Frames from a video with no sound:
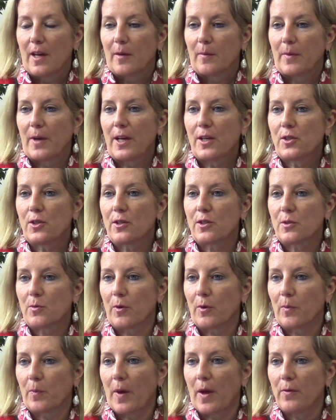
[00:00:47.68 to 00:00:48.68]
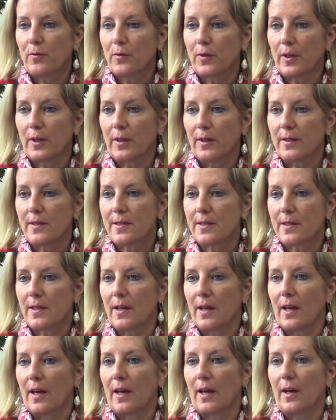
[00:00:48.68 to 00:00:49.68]
Patients with pemphigus
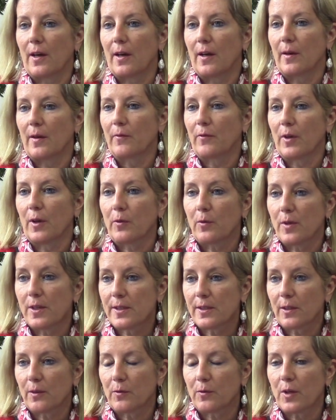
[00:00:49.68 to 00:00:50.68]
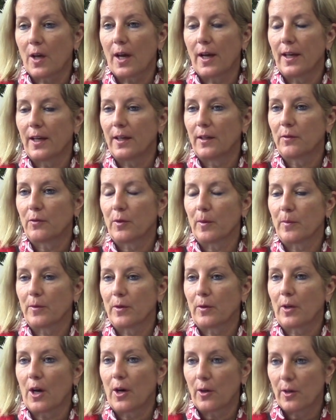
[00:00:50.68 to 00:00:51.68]
have risk of dying from
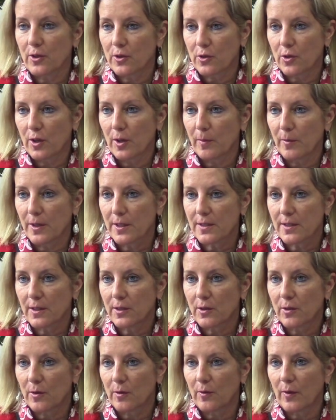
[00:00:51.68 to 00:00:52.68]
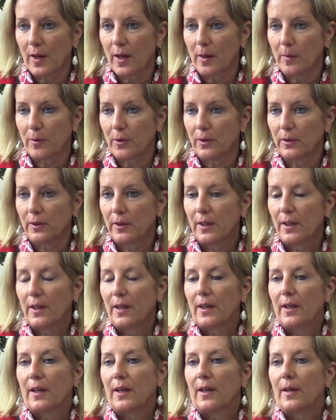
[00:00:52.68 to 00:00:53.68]
the current treatments that are available.
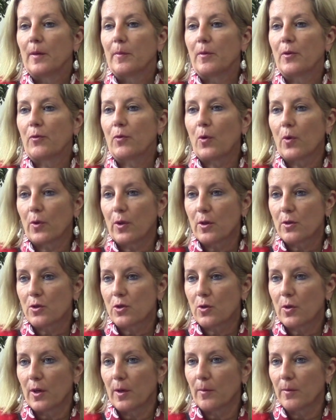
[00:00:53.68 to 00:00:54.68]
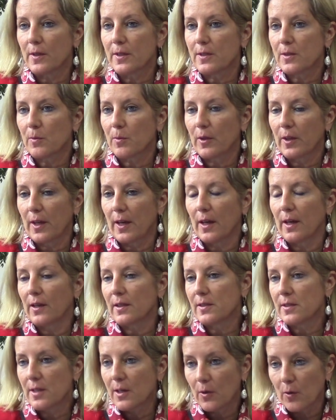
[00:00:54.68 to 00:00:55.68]
Before those treatments were there,
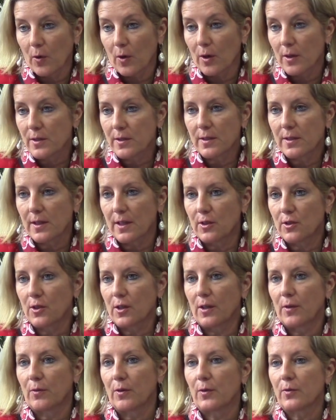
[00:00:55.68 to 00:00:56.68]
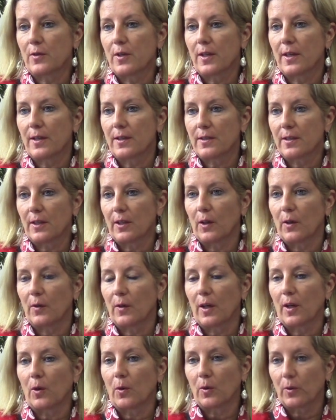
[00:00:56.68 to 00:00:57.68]
steroids essentially. 50 years ago,
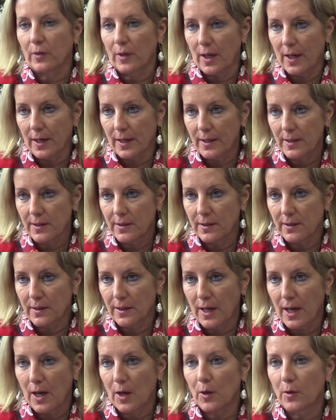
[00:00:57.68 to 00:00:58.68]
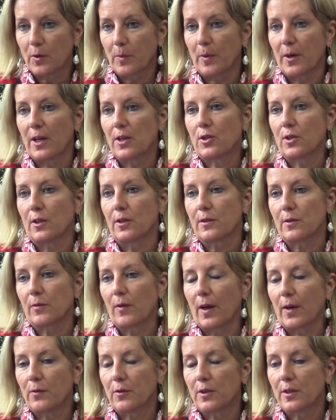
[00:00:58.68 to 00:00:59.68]
they all died. Now the patients,
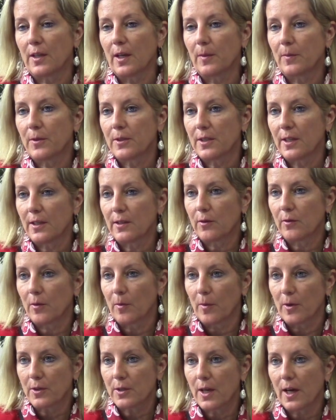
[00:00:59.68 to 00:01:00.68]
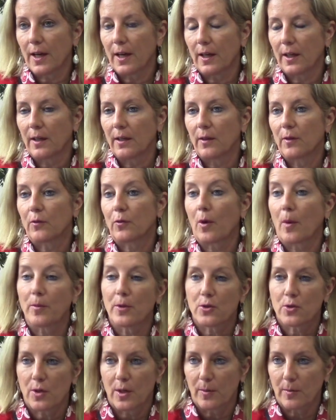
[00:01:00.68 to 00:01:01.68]
5 to 10% of them are dying from
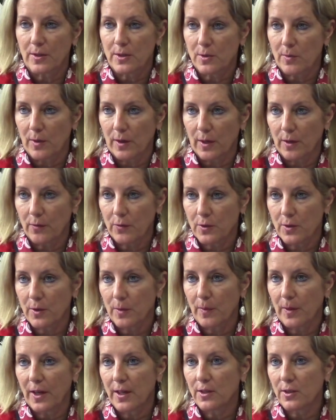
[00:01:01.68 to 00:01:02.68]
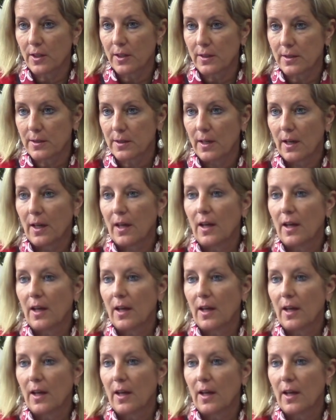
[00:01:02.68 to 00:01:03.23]
the treatments we give to the patients,